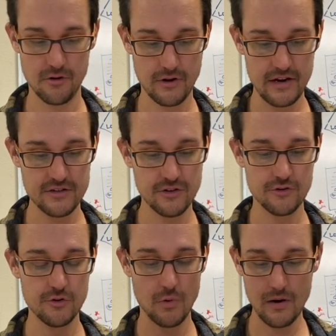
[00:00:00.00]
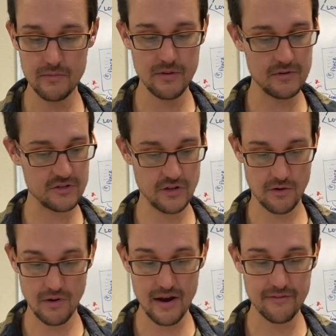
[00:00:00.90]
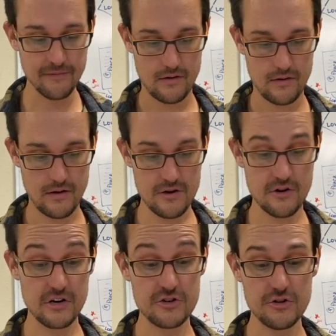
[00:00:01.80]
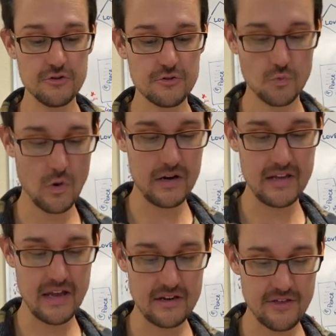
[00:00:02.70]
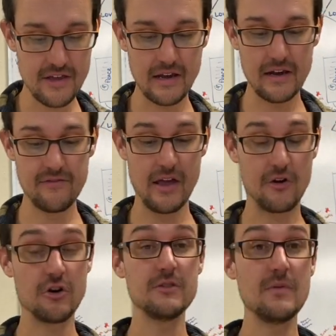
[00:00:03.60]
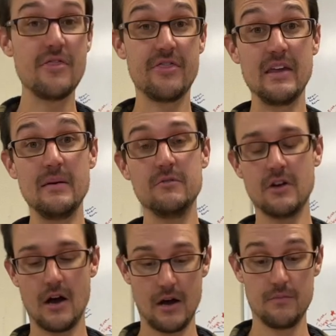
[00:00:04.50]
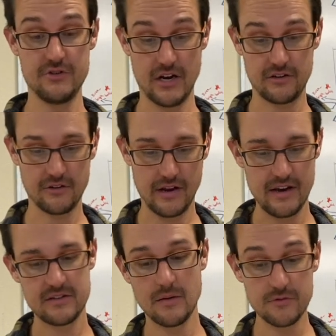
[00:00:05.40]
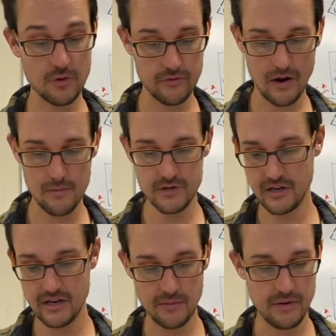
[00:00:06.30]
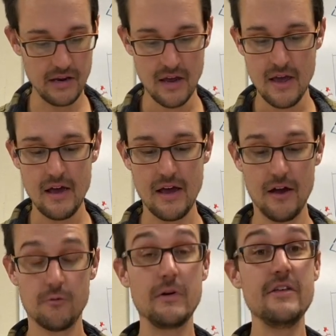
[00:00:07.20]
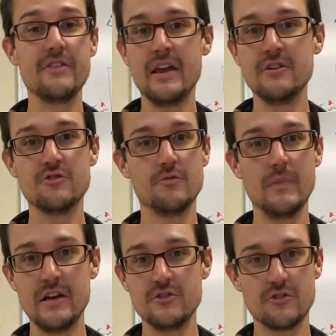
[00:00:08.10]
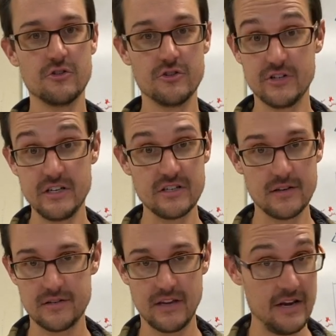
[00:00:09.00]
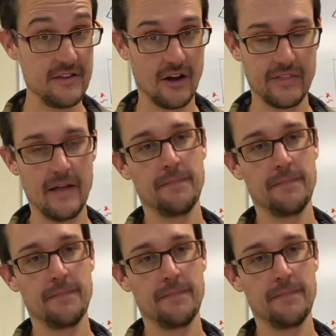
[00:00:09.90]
Okay, so you'll welcome them as they arrive, and you're going to choose one kid to think of a Christmas themed object. Okay, some sort of object. It can be wreath, angel, manger, Jesus, anything like that.